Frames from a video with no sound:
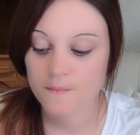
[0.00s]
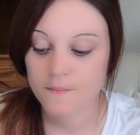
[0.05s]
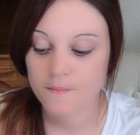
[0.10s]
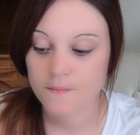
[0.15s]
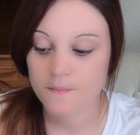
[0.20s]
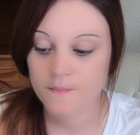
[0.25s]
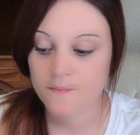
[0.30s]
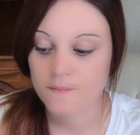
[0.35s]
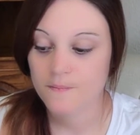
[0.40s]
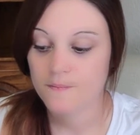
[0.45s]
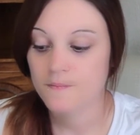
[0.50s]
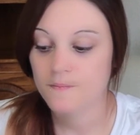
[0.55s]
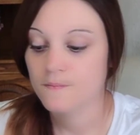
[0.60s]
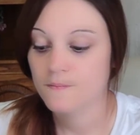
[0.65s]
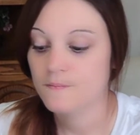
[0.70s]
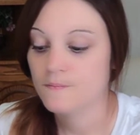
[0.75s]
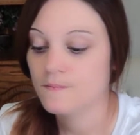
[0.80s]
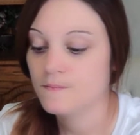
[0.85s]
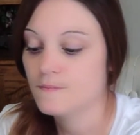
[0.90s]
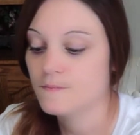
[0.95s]

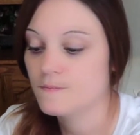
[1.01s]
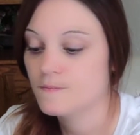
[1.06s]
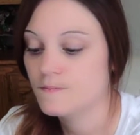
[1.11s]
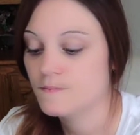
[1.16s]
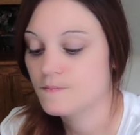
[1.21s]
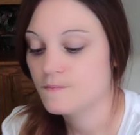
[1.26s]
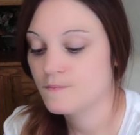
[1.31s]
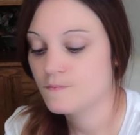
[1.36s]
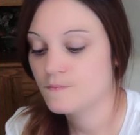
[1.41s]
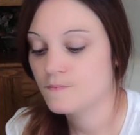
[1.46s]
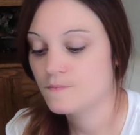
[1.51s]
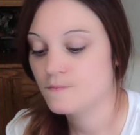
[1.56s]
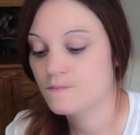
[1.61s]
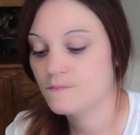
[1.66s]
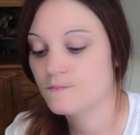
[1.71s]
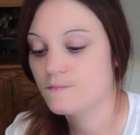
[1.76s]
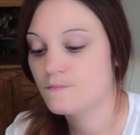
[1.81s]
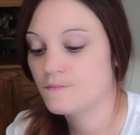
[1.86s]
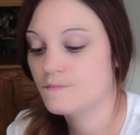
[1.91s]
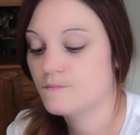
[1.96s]

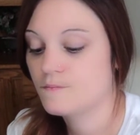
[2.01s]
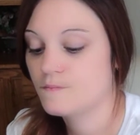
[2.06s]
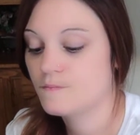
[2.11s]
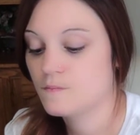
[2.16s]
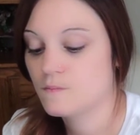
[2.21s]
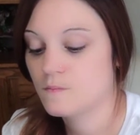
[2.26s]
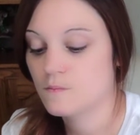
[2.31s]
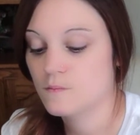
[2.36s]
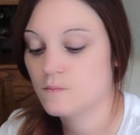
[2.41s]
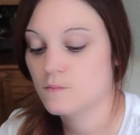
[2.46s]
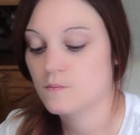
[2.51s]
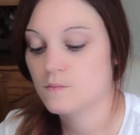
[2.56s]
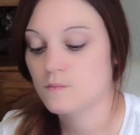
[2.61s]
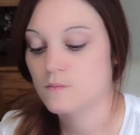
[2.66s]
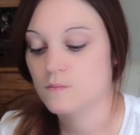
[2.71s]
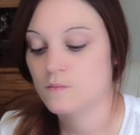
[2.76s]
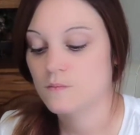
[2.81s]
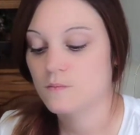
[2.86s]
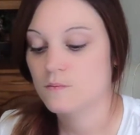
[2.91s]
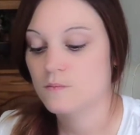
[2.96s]

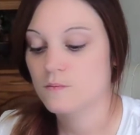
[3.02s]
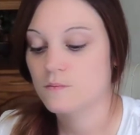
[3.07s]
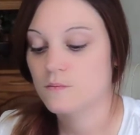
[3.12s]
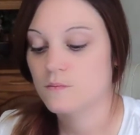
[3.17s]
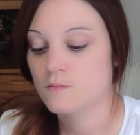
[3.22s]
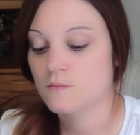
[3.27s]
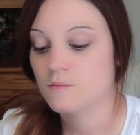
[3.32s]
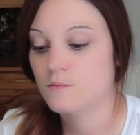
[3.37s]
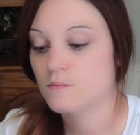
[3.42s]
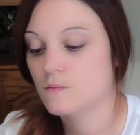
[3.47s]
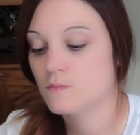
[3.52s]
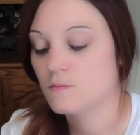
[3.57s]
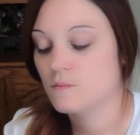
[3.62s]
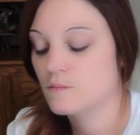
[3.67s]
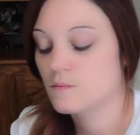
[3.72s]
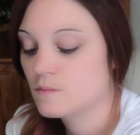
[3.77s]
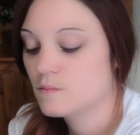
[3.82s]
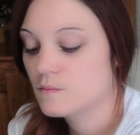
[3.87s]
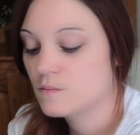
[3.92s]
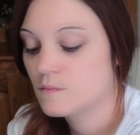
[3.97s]

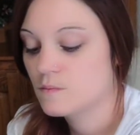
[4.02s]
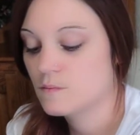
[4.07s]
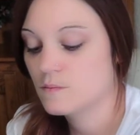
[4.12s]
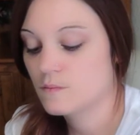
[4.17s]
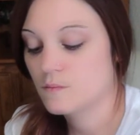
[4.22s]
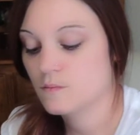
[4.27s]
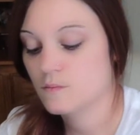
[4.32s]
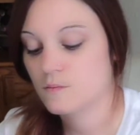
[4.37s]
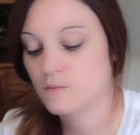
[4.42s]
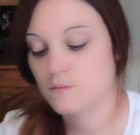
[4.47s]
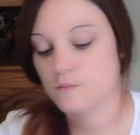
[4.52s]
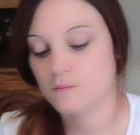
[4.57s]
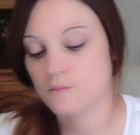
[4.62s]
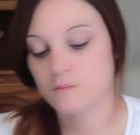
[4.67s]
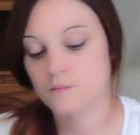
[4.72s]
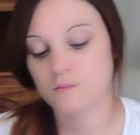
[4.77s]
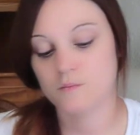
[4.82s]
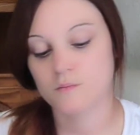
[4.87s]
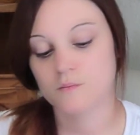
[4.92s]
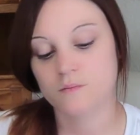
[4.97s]

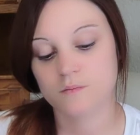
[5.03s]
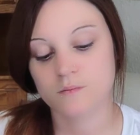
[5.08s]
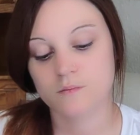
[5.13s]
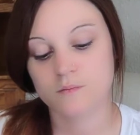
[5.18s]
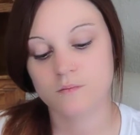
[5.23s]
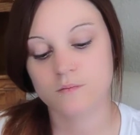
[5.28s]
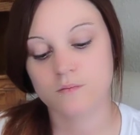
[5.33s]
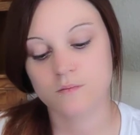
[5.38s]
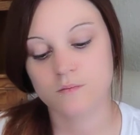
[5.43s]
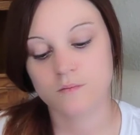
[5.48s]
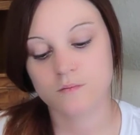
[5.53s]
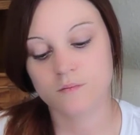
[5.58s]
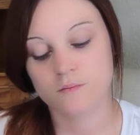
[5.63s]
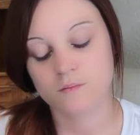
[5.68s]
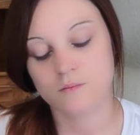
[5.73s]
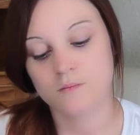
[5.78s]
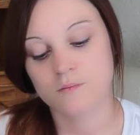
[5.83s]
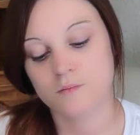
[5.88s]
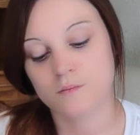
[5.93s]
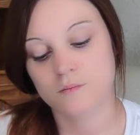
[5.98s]

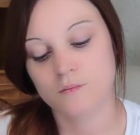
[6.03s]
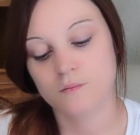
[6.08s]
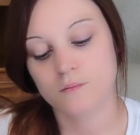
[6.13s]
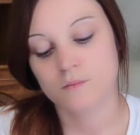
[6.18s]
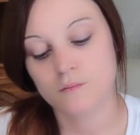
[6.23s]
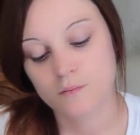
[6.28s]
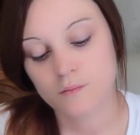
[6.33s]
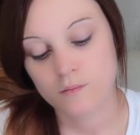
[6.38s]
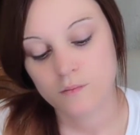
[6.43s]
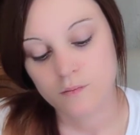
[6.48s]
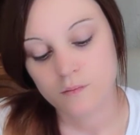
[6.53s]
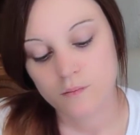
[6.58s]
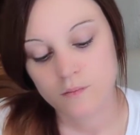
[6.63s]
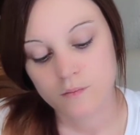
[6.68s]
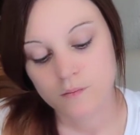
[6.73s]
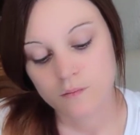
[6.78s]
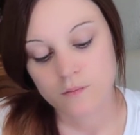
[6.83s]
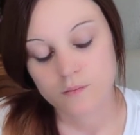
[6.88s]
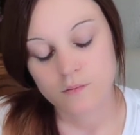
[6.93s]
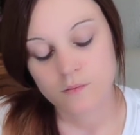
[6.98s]

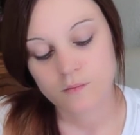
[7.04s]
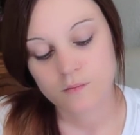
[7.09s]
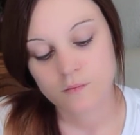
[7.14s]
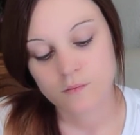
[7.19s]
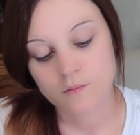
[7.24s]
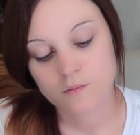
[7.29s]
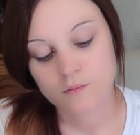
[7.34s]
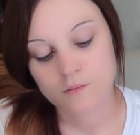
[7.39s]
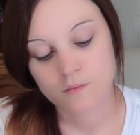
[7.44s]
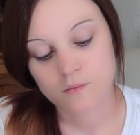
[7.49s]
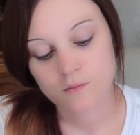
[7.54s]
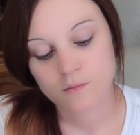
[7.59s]
Nobody speaks.